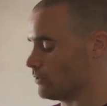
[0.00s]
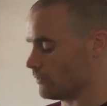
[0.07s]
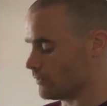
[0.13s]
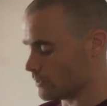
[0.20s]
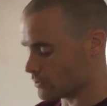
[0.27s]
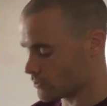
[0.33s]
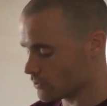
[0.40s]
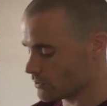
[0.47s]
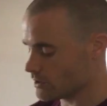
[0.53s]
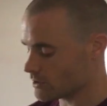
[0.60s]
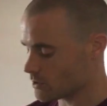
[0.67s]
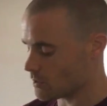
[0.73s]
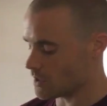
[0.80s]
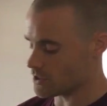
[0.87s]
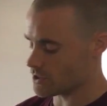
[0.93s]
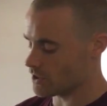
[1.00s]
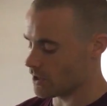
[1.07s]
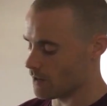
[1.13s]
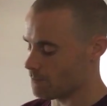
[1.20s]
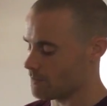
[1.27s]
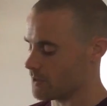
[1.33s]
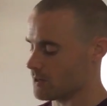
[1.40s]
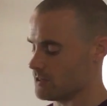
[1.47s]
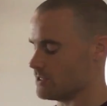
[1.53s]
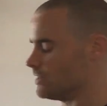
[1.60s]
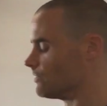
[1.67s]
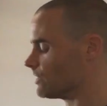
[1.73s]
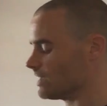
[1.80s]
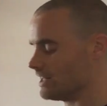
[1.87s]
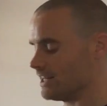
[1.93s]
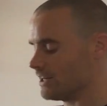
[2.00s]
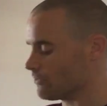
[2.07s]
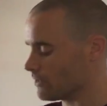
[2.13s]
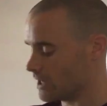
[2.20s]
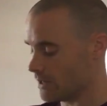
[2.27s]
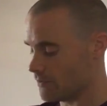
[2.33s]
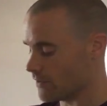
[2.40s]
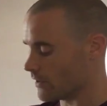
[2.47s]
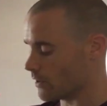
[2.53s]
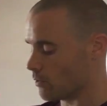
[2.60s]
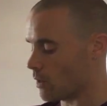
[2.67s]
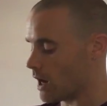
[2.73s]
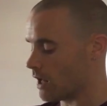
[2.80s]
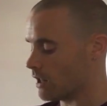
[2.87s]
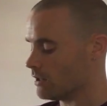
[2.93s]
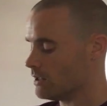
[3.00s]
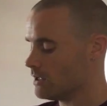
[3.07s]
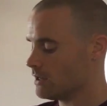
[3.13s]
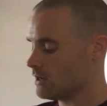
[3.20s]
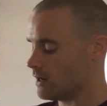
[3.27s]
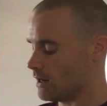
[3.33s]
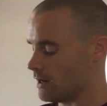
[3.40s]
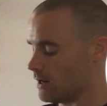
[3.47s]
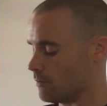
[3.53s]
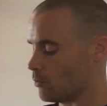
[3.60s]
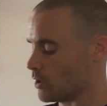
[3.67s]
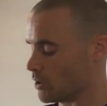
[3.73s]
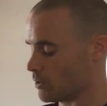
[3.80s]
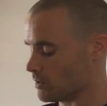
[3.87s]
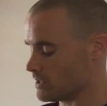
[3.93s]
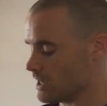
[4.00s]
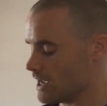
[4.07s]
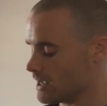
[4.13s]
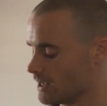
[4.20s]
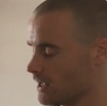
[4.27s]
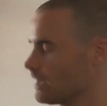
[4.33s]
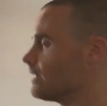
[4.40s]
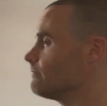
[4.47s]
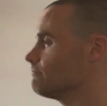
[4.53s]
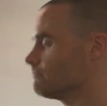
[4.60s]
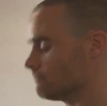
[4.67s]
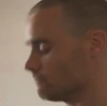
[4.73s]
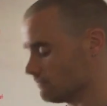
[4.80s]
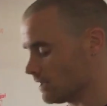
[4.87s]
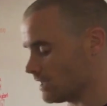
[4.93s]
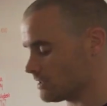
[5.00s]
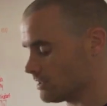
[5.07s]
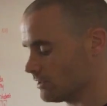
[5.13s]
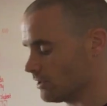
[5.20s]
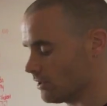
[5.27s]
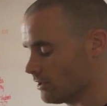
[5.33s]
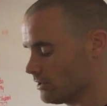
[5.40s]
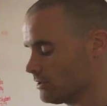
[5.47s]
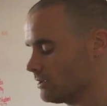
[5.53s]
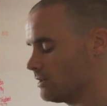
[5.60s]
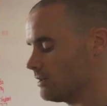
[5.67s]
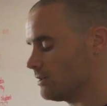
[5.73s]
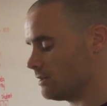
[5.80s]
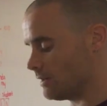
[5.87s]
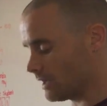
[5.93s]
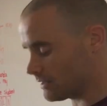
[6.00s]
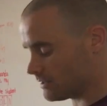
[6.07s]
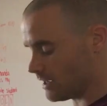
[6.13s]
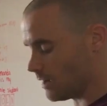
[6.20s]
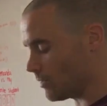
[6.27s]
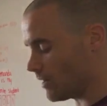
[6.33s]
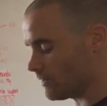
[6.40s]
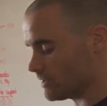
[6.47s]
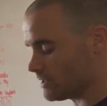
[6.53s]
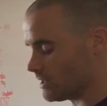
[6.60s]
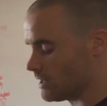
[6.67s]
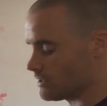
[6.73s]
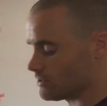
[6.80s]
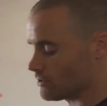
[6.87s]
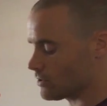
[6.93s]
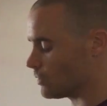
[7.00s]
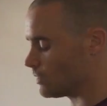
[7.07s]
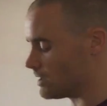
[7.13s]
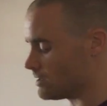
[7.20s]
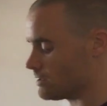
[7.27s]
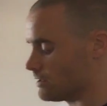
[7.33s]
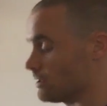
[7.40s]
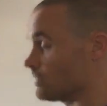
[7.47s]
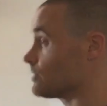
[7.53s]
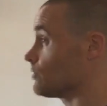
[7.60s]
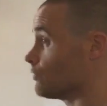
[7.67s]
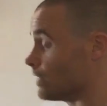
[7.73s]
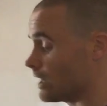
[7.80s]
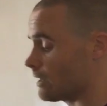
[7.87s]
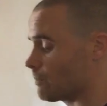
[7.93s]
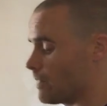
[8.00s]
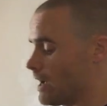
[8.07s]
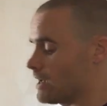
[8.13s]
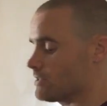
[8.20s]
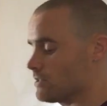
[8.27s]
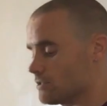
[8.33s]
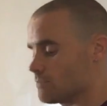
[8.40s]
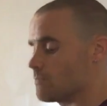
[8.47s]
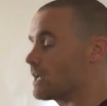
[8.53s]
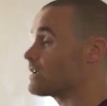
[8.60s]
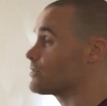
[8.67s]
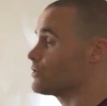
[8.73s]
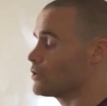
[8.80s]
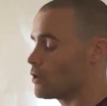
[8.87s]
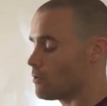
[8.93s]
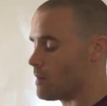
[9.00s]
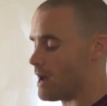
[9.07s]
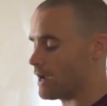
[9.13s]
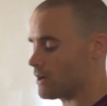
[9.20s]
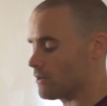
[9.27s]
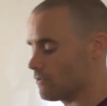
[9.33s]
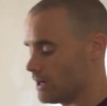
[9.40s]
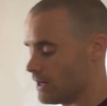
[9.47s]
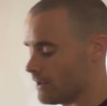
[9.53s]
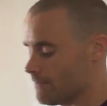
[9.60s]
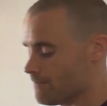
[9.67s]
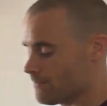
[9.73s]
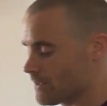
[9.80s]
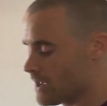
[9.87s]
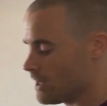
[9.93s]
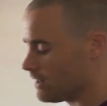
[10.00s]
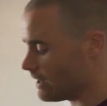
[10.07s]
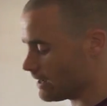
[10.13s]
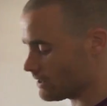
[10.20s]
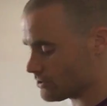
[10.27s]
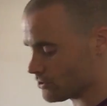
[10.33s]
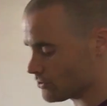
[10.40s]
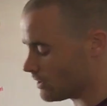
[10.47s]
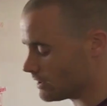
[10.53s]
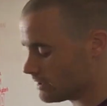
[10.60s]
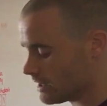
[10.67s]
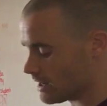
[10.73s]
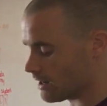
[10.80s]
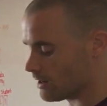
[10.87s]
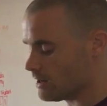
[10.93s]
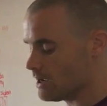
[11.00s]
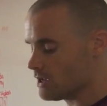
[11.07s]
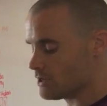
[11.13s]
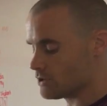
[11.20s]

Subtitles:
So if you screwed this question up because you really didn't read very well when you were taking it, lesson learned. Next time we have a test or quiz and there's a reading passage, make sure you go back and read it. The answer's right there.